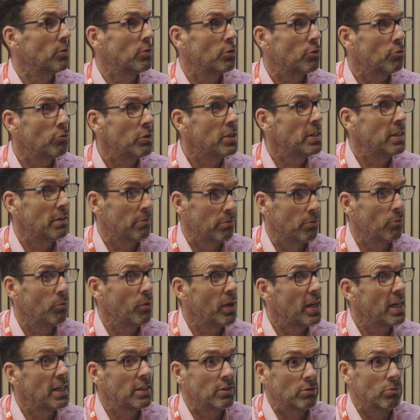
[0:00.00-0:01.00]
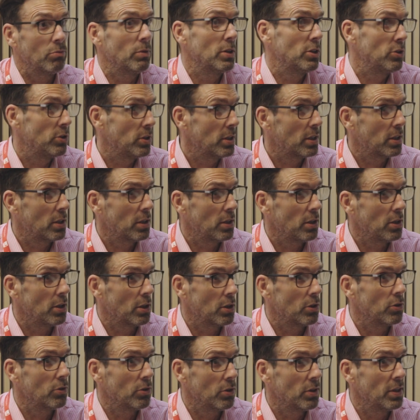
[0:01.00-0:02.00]
There's 3 different ways in which
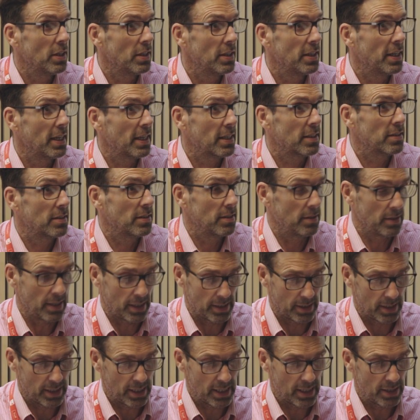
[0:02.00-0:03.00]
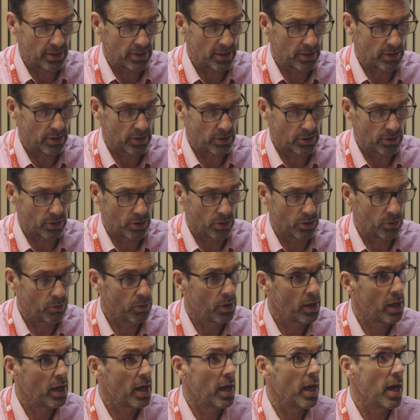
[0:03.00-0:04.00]
you can do an in-text citation.
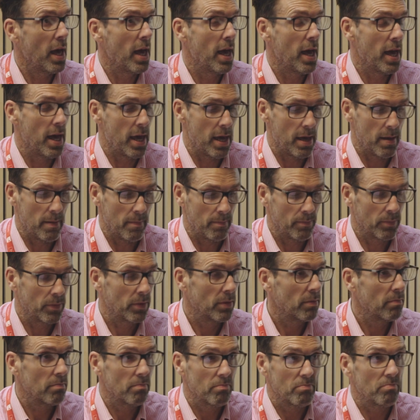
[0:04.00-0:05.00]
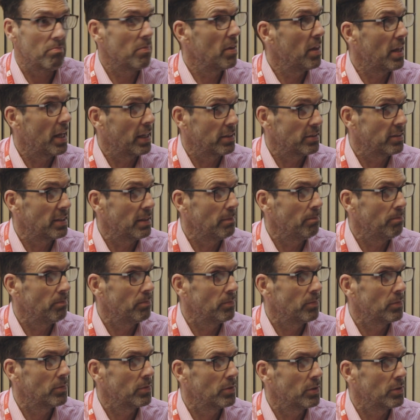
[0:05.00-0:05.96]
So that's it.